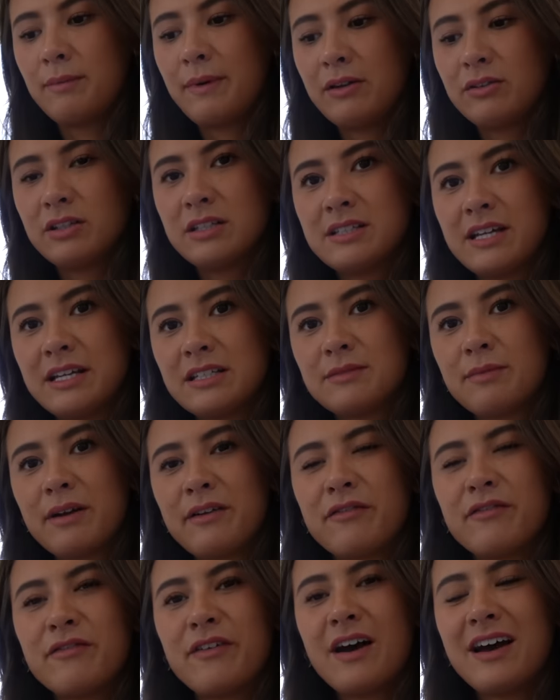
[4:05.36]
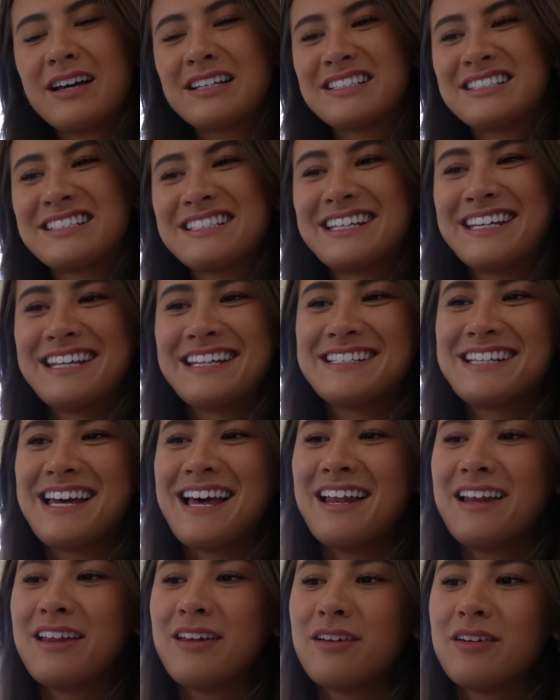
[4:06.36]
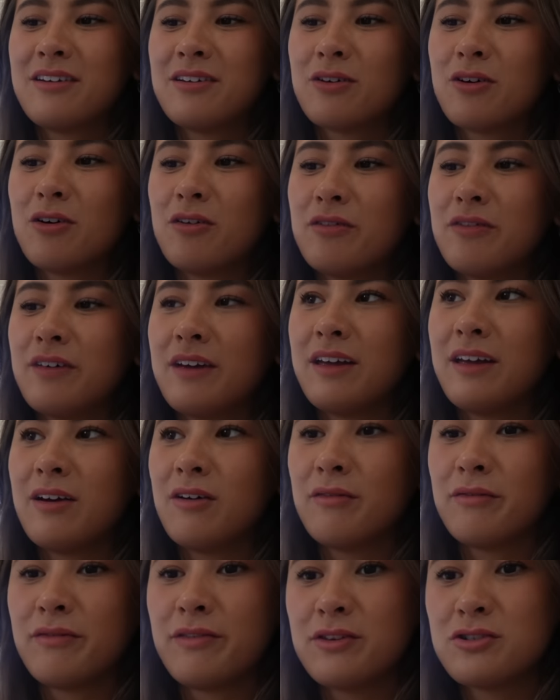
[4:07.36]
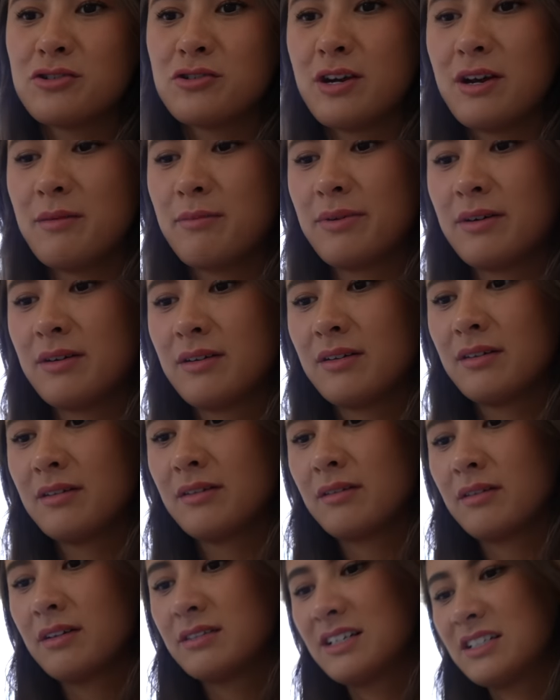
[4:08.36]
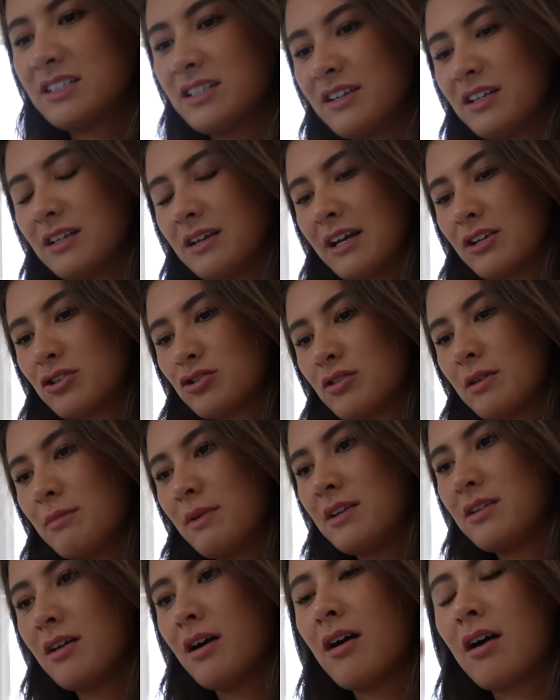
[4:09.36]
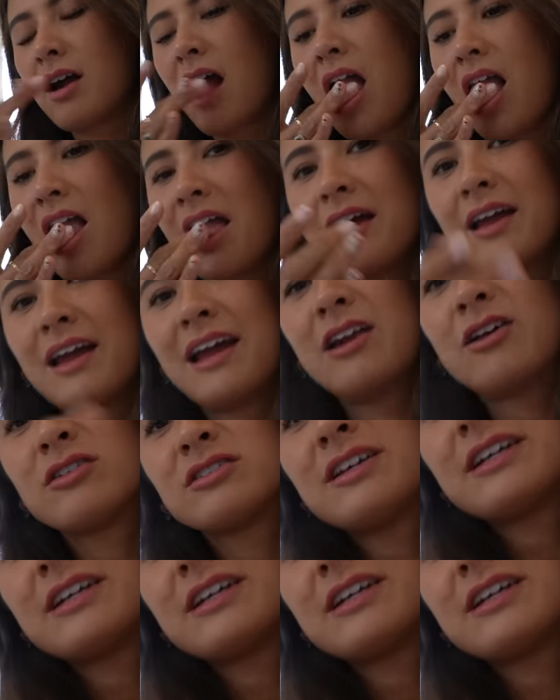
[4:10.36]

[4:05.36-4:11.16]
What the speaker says: about to test my first Italian coffee of the trip. It's actually extremely dark. It looks